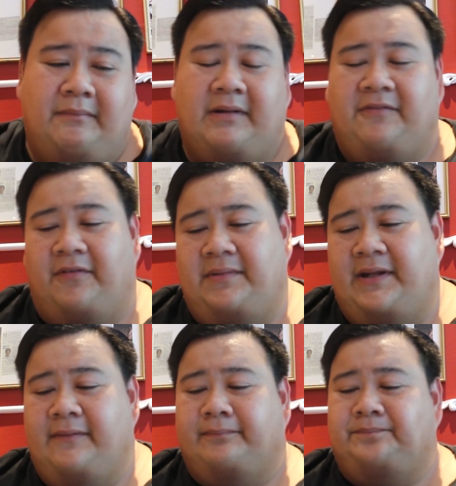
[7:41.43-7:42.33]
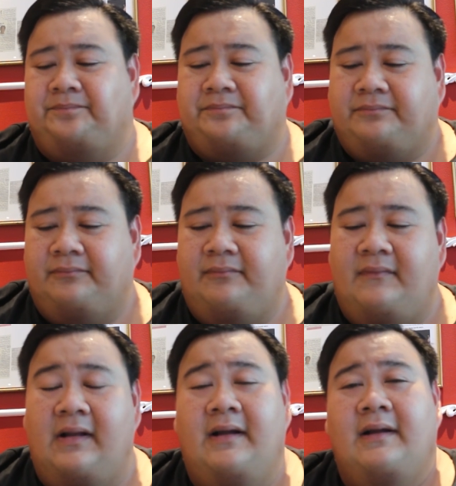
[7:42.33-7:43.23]
But for me,
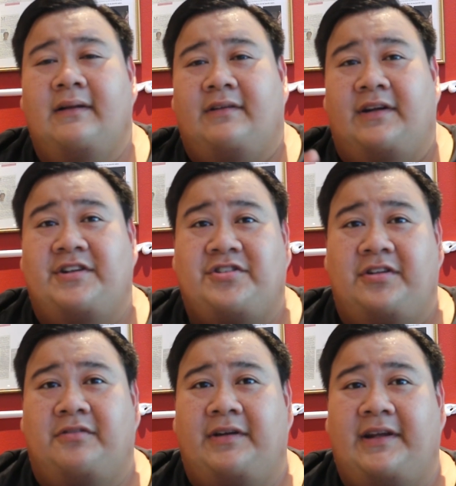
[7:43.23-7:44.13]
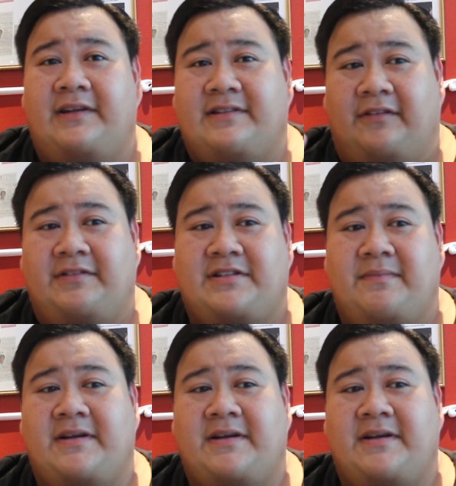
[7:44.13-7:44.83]
traditional way is always the